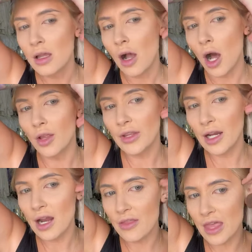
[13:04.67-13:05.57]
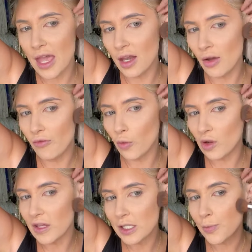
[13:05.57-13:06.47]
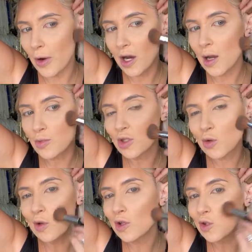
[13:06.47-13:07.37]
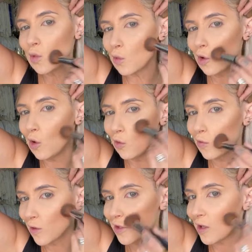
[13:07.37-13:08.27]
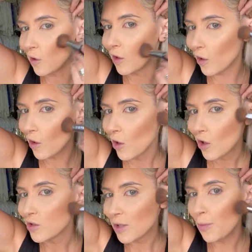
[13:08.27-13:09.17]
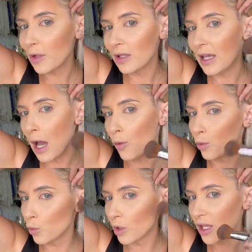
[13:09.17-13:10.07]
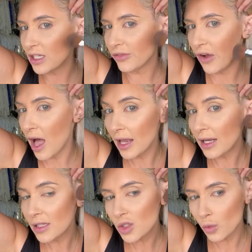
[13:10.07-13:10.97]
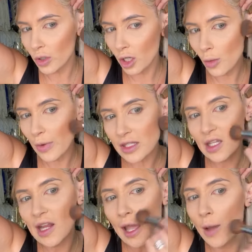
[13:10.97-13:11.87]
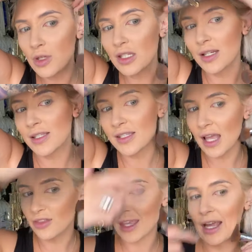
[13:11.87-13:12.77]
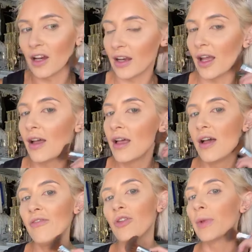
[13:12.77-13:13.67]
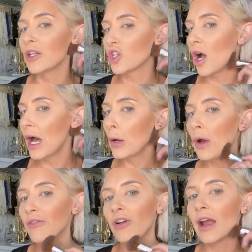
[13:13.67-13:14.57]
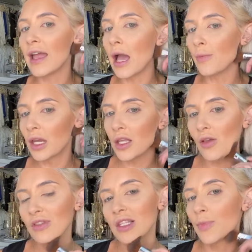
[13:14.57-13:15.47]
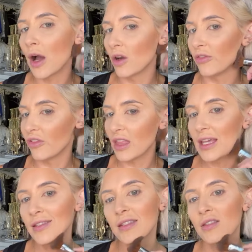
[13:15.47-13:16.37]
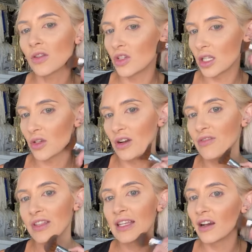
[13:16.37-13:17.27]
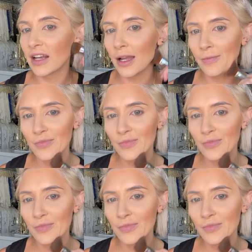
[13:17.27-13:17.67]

on there. And then for this part, I'm just going to swirl over this area. Typically I would really define and swirl, but today I'm just gonna set that area. For my jaw, however, I am gonna use this powder for this, so just around this area.